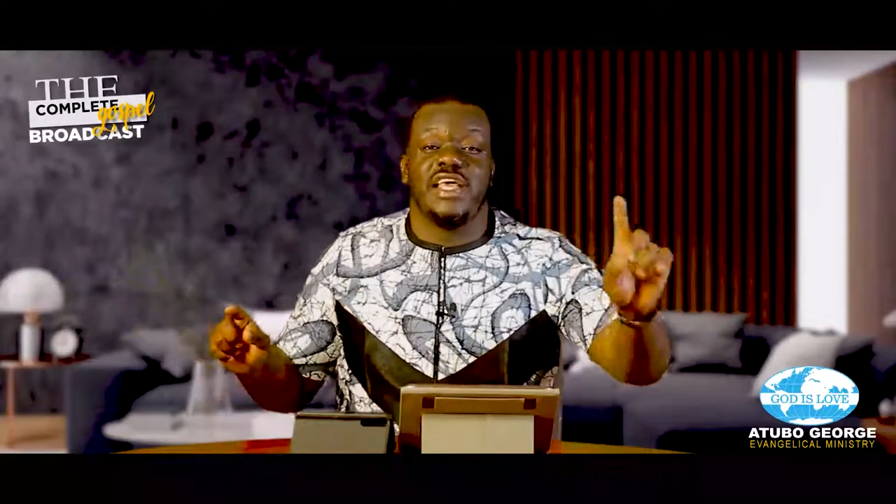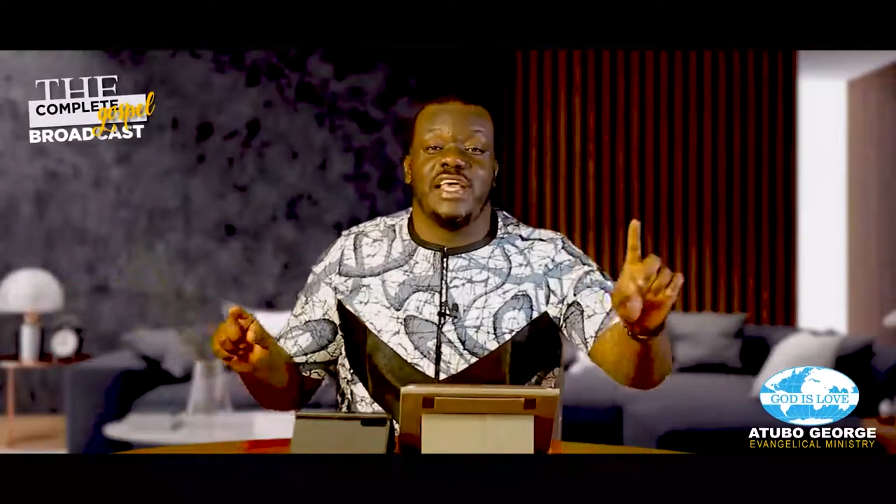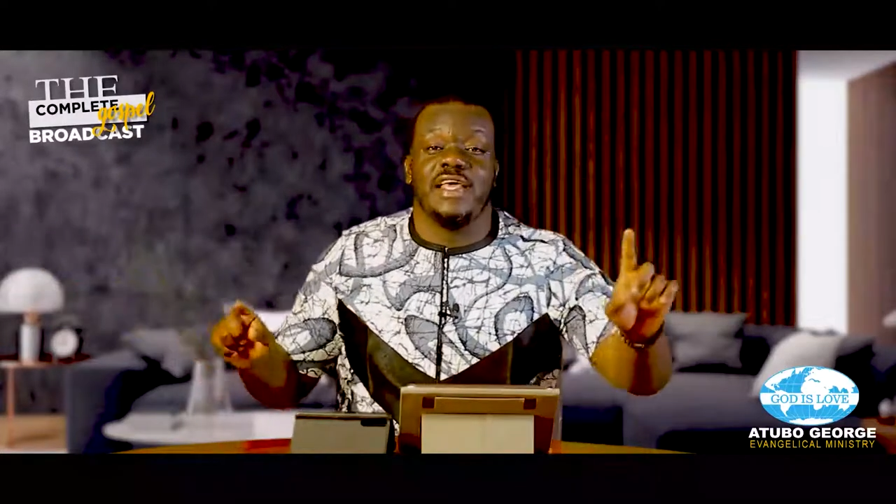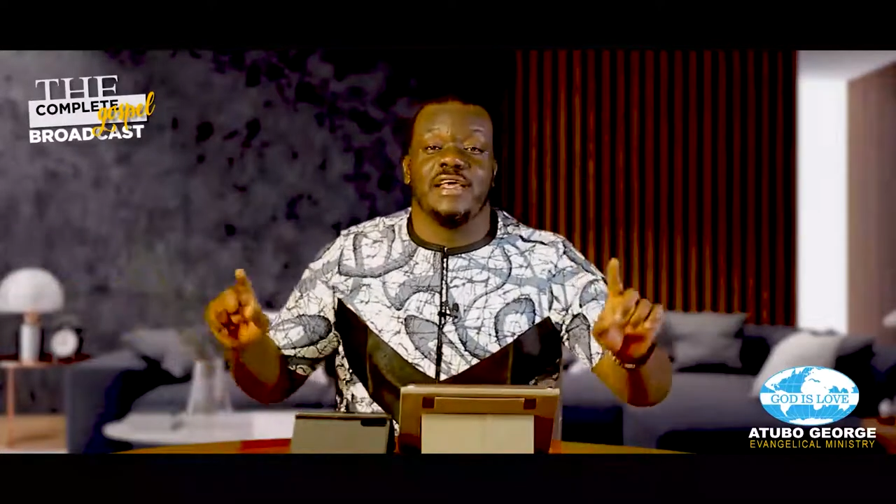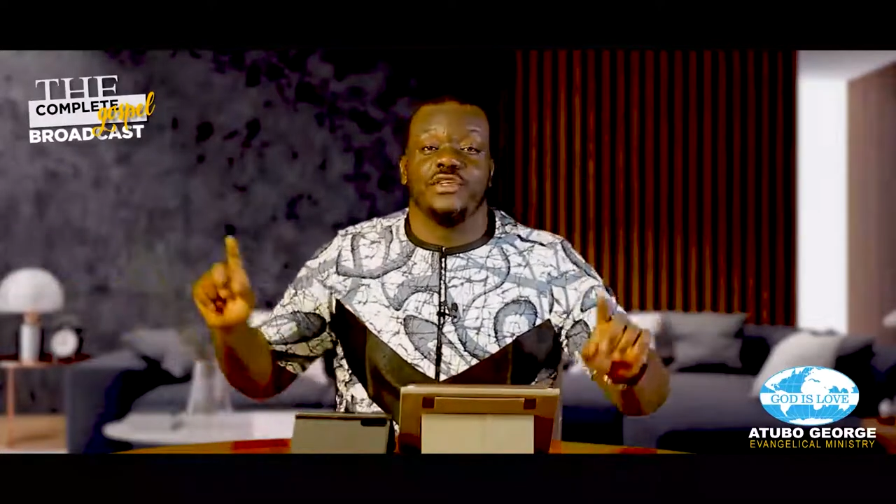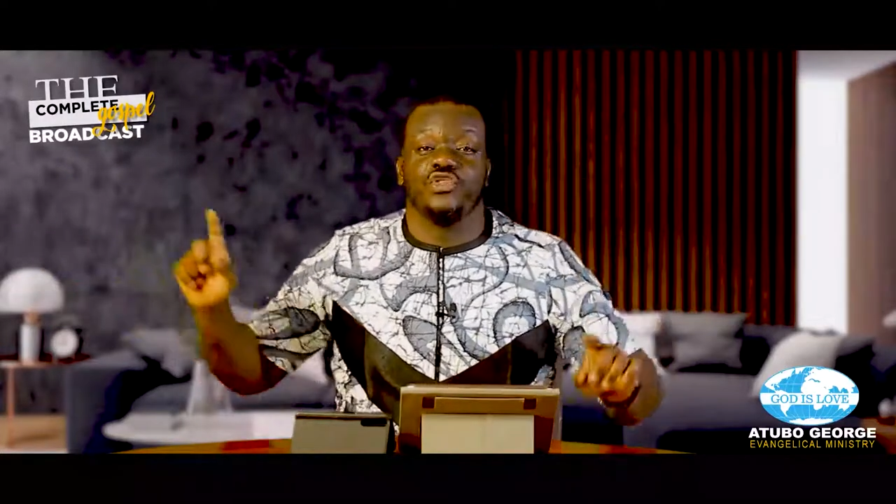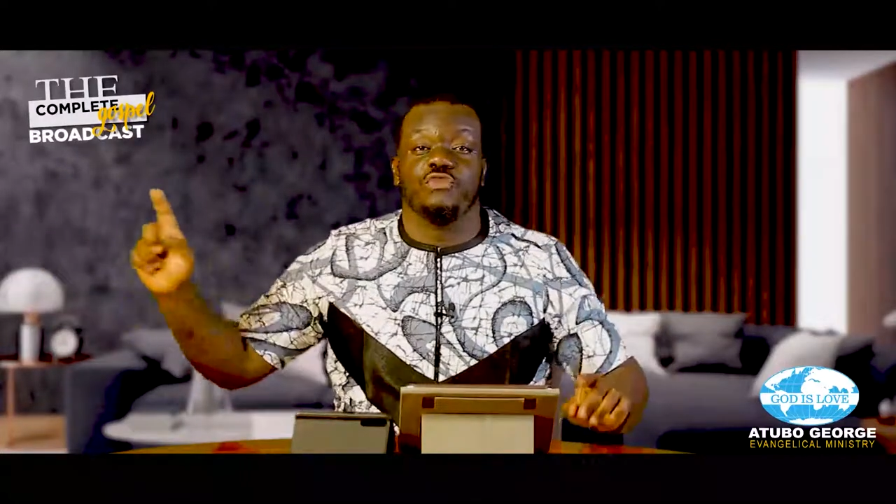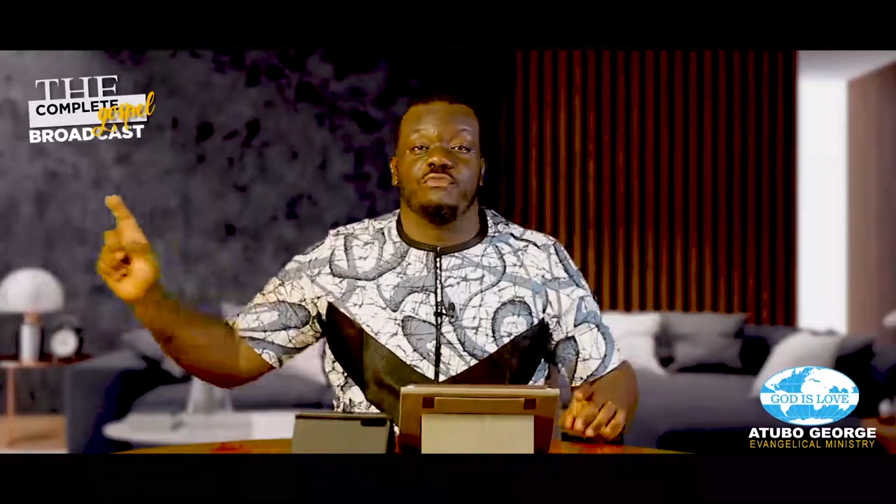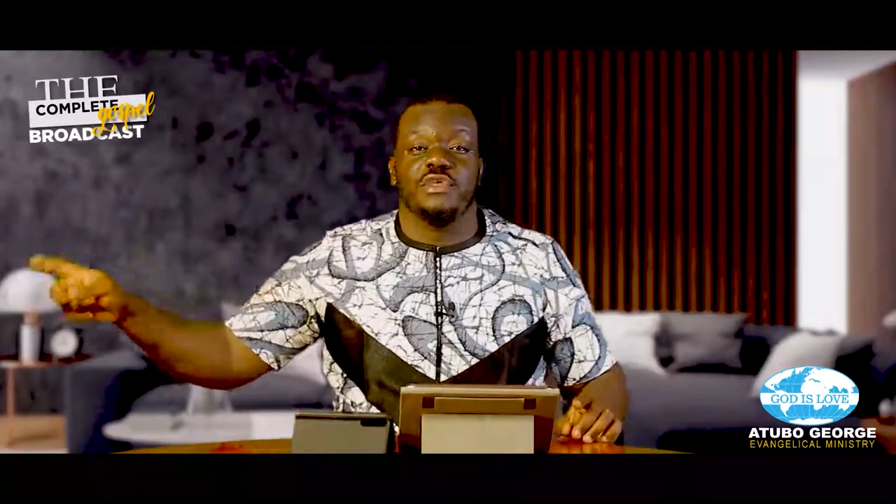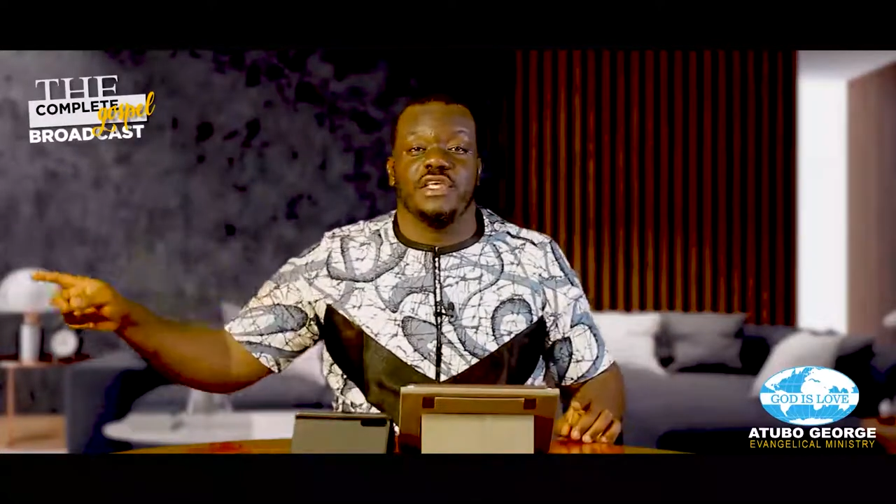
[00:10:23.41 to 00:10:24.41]
A to
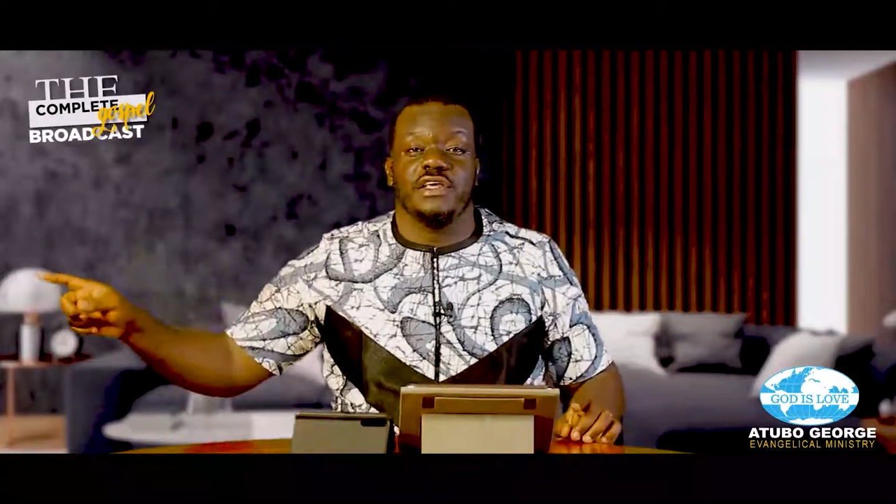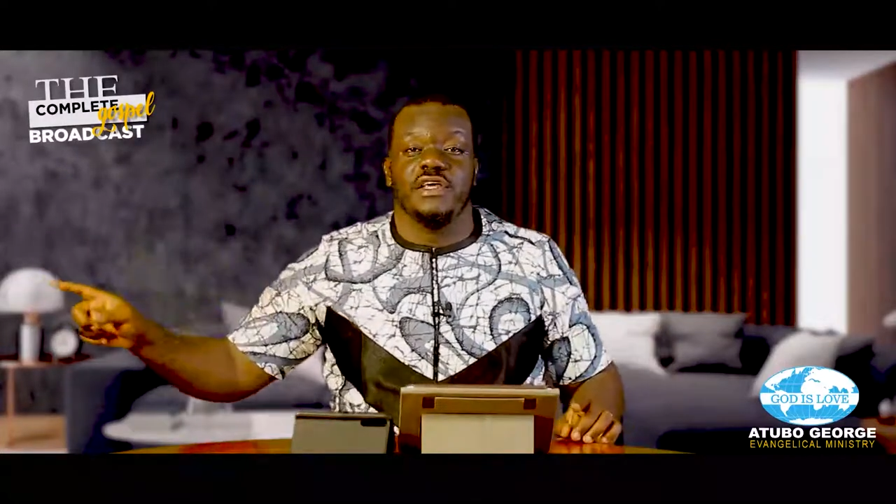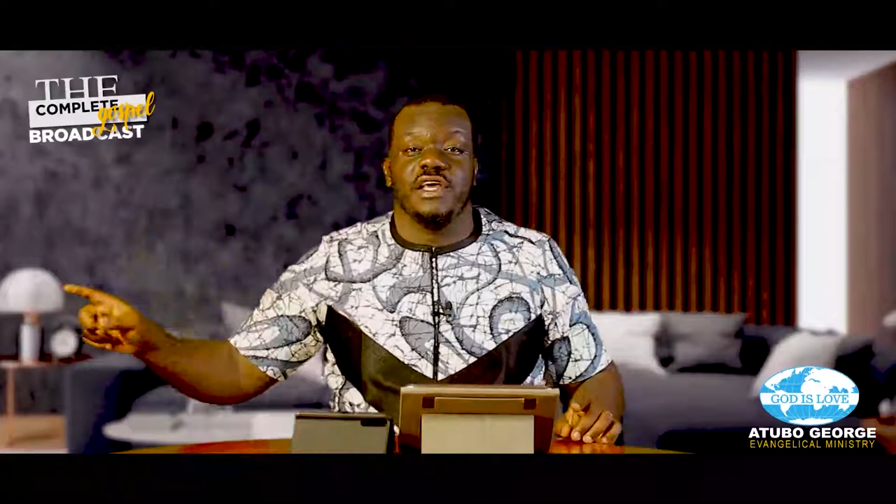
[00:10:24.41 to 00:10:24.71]
B.